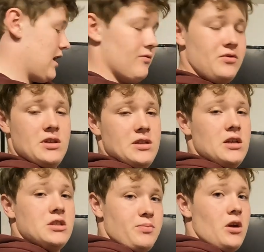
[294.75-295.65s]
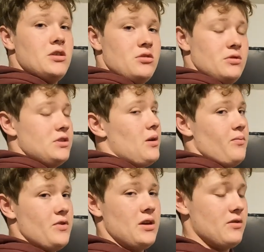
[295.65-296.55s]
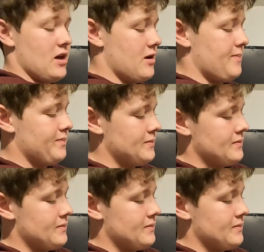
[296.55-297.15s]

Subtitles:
Now a splicer is something that